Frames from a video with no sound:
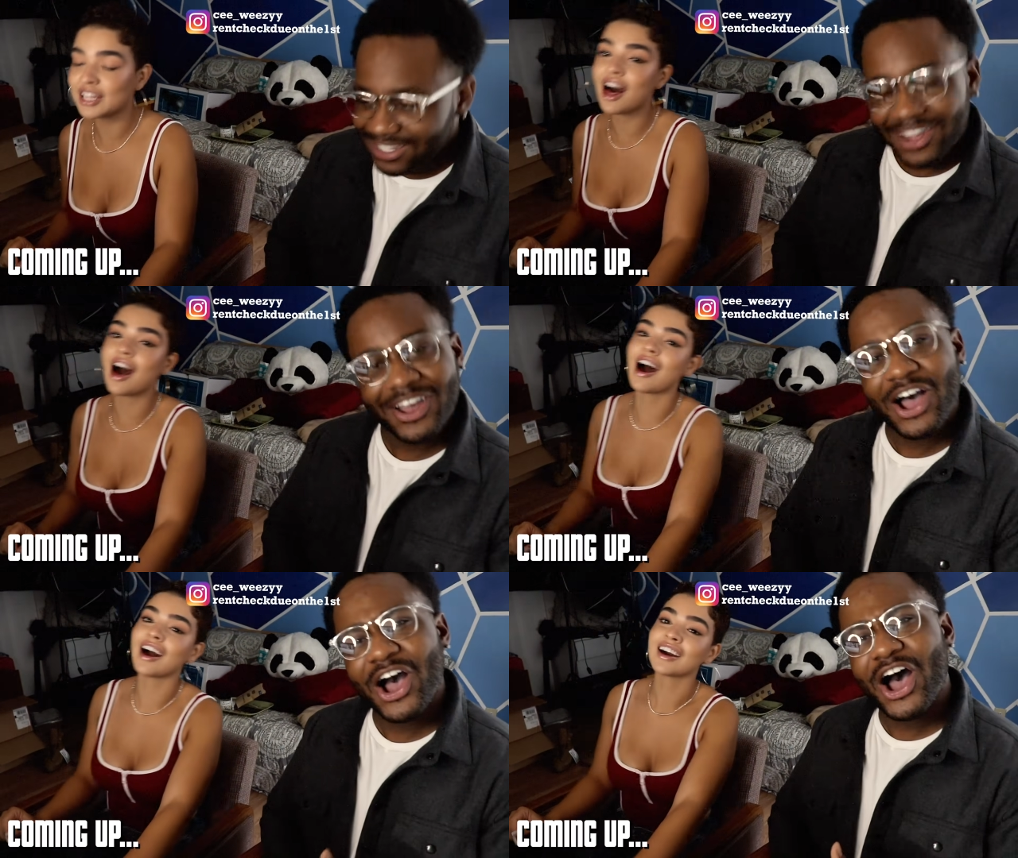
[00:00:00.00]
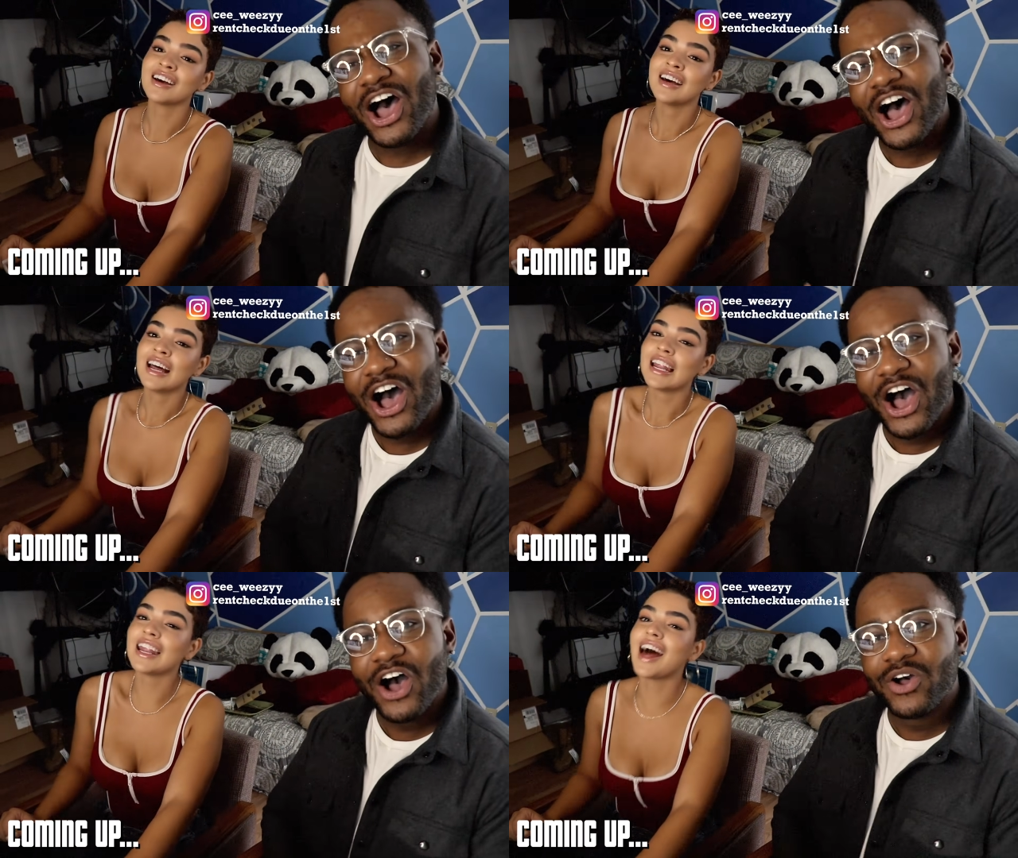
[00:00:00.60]

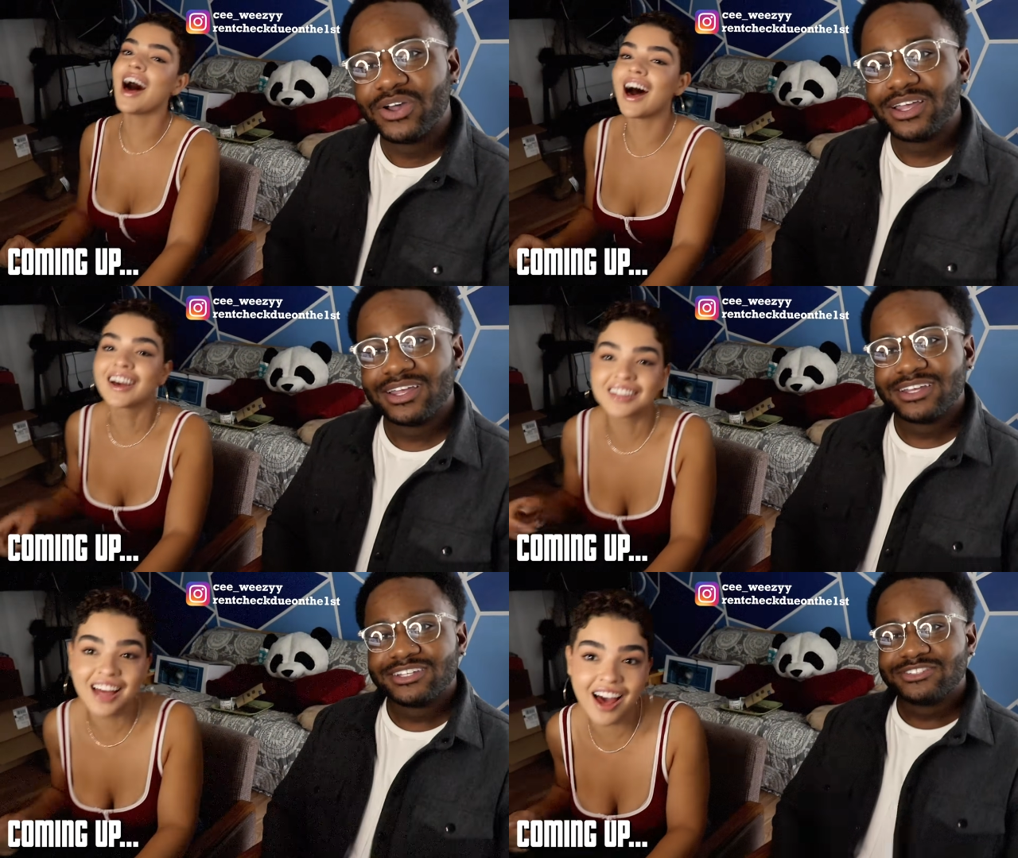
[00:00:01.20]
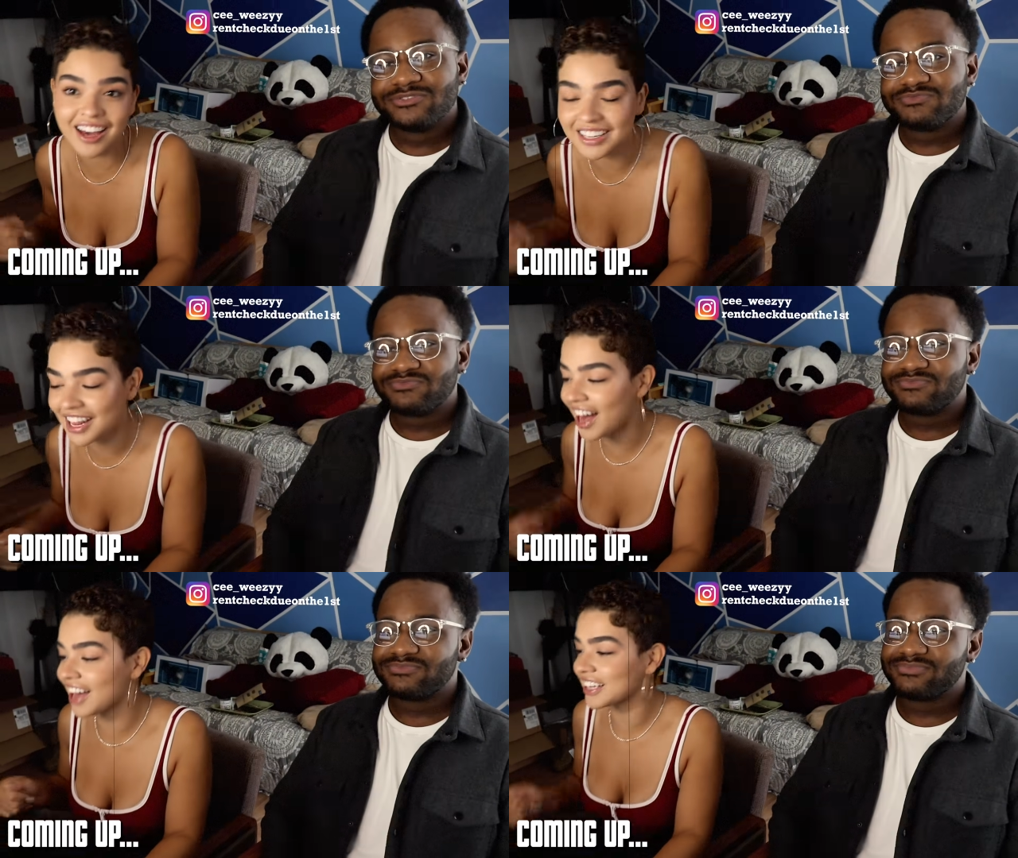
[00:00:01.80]
Speaker 1: oh. look,
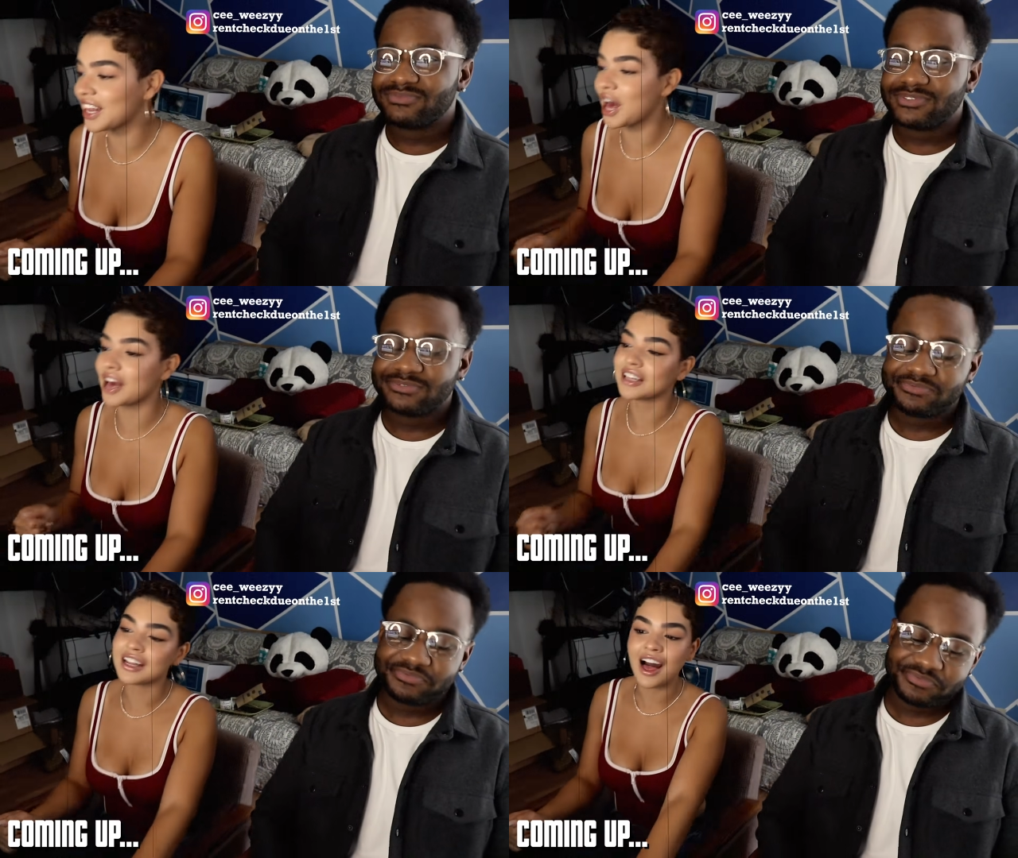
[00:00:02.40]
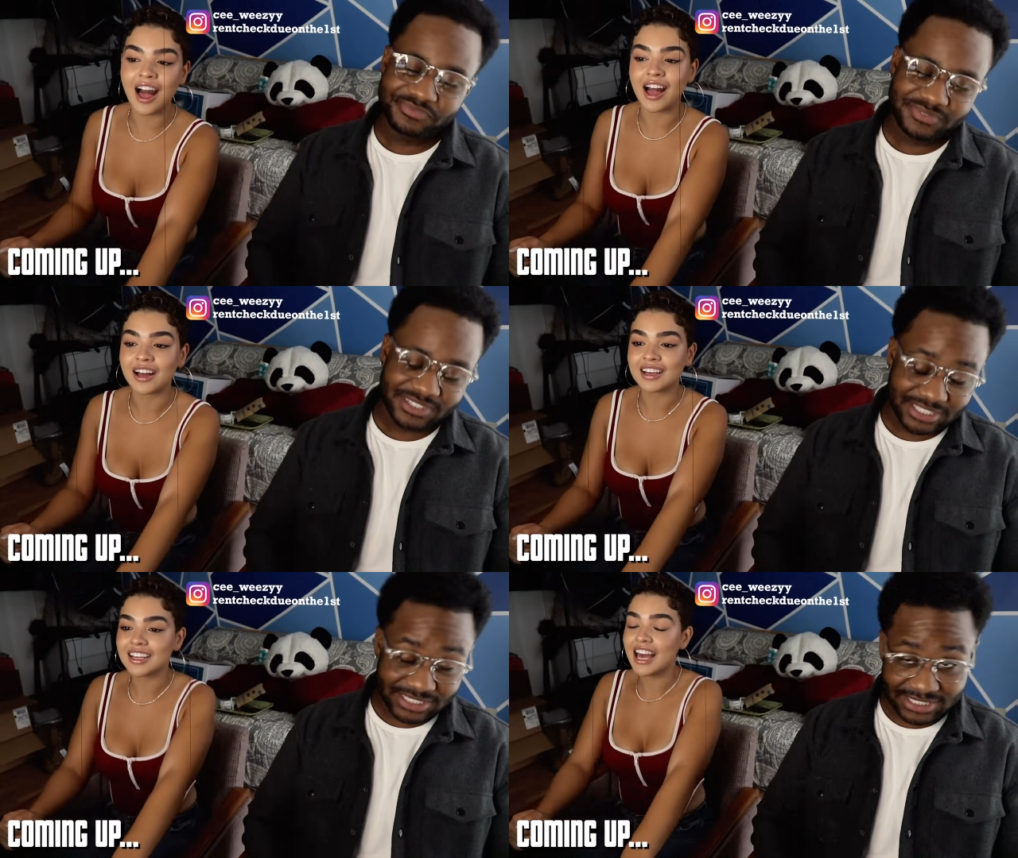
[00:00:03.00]
look, look, look,
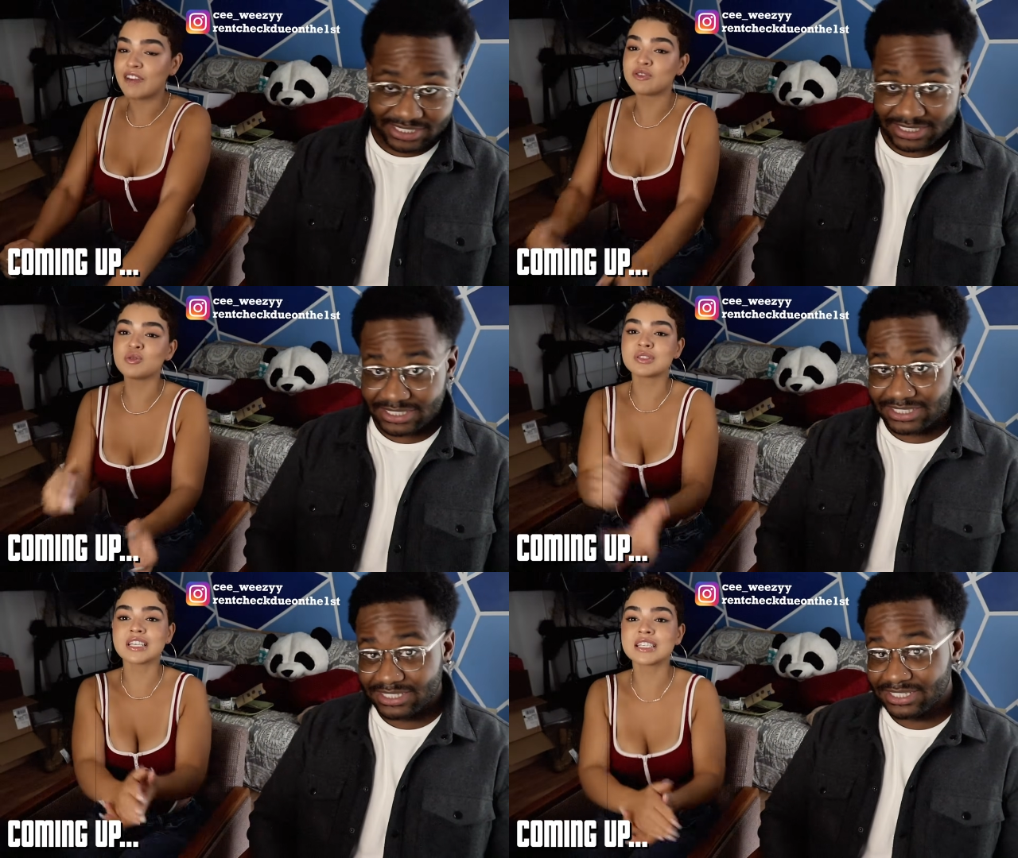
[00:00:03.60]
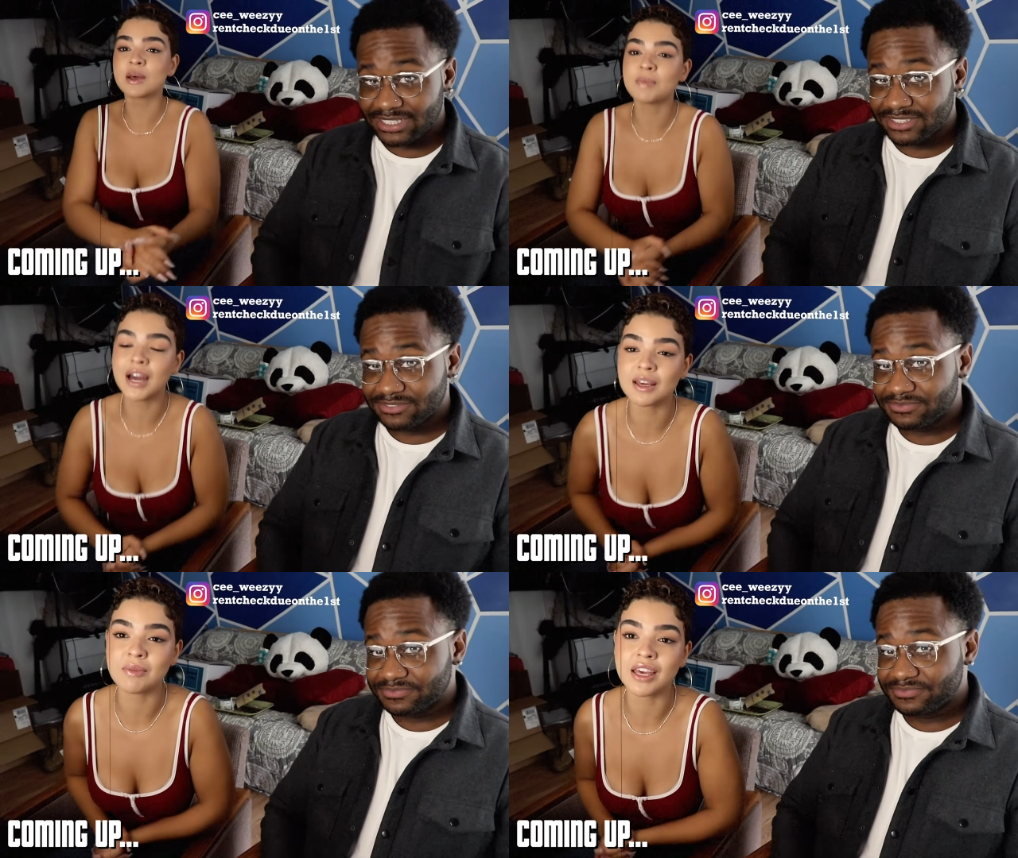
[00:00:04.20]
look. If you see
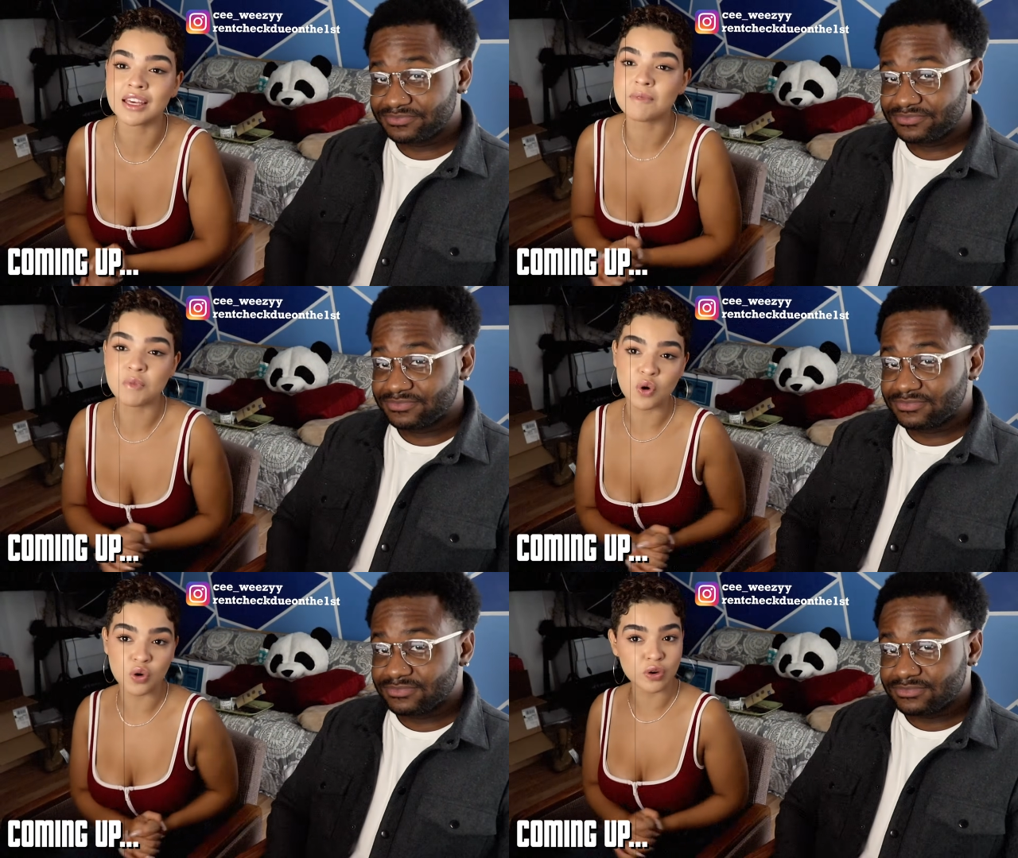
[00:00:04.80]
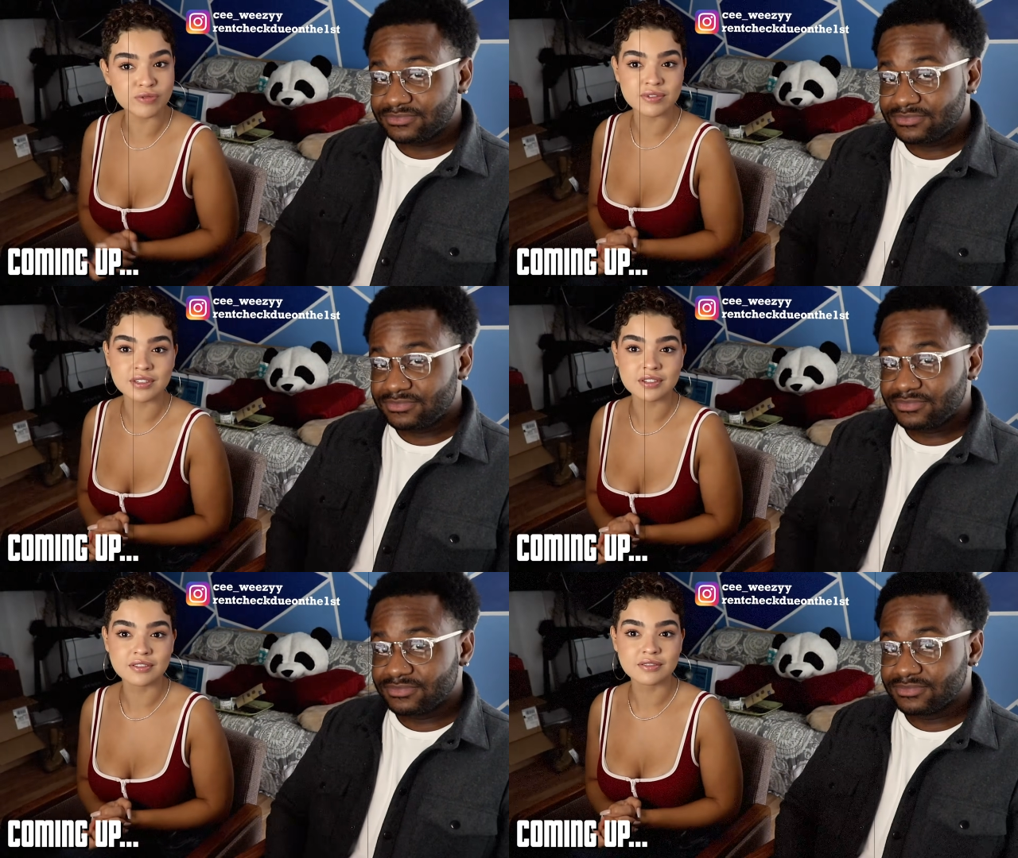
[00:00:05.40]
somebody making moves,